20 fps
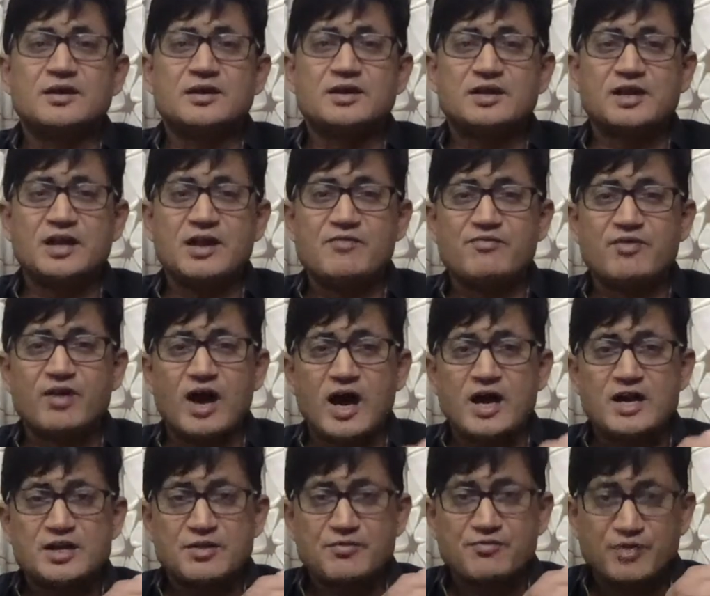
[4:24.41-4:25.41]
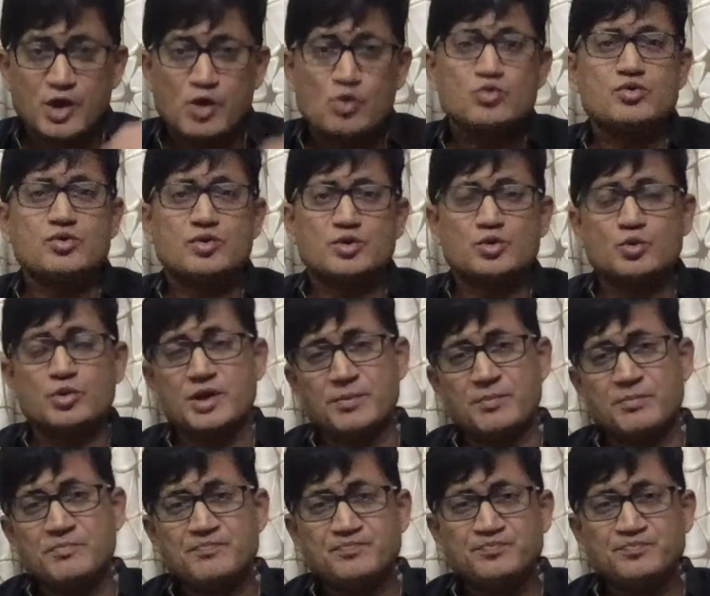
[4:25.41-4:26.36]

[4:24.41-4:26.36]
give a review to him,